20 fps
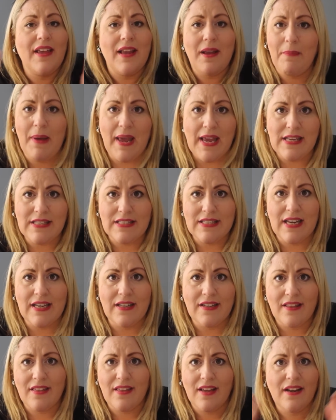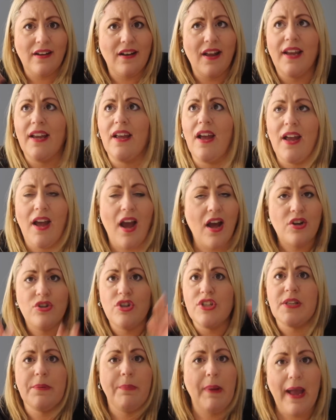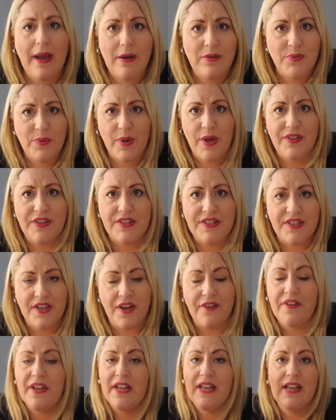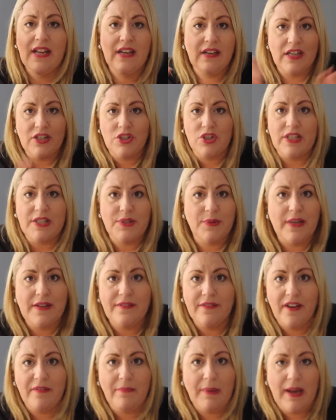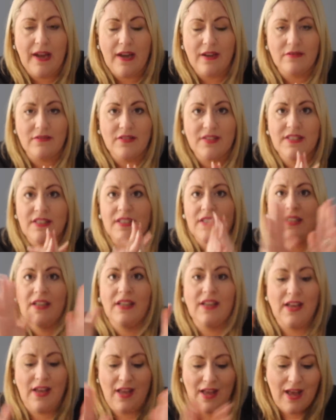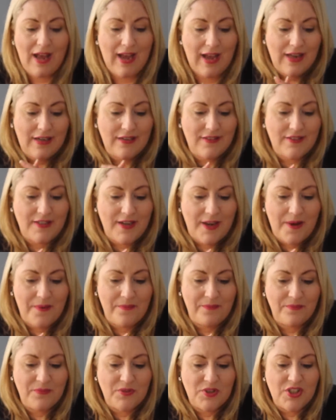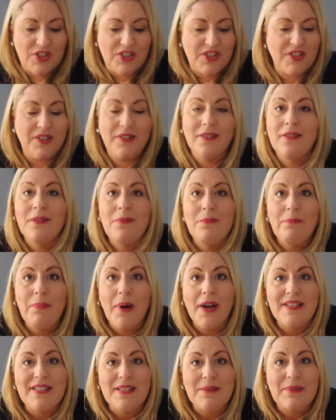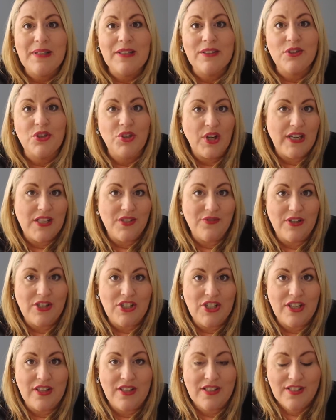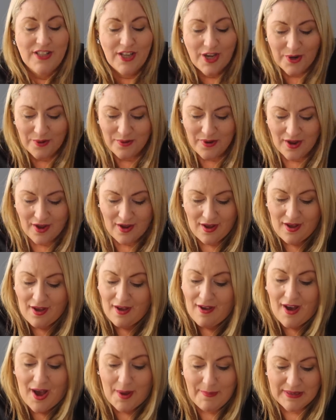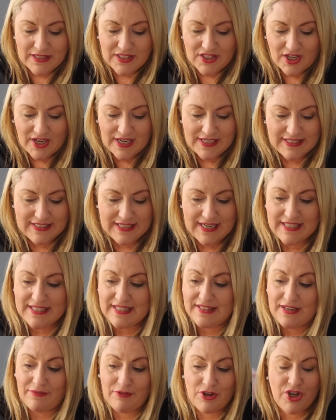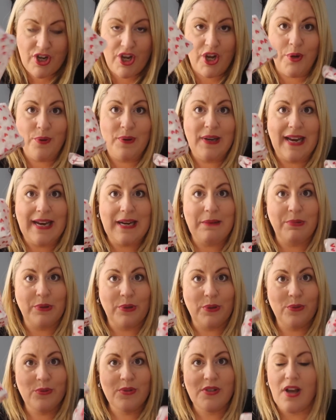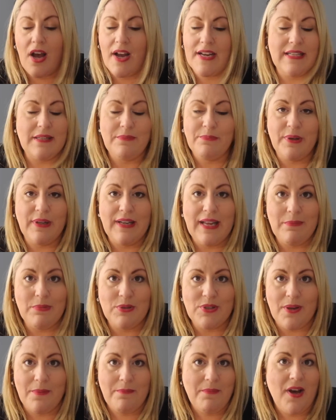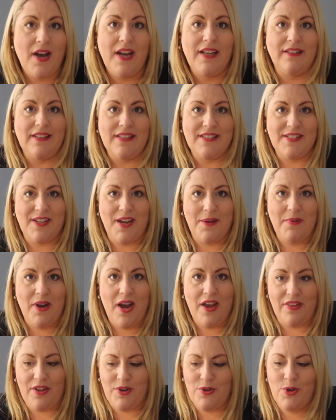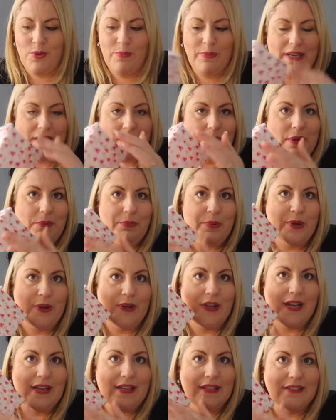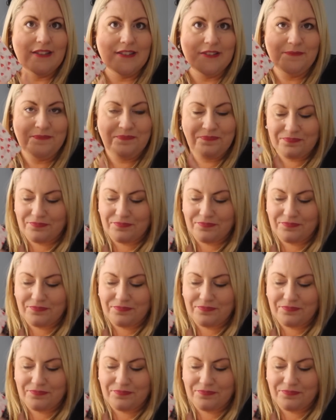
amazing, nothing like hundreds of pounds worth of stuff, literally £25, and just buy some little treats for each other. So I'm excited. There are no labels. I didn't put labels on mine this time either. Normally we put like little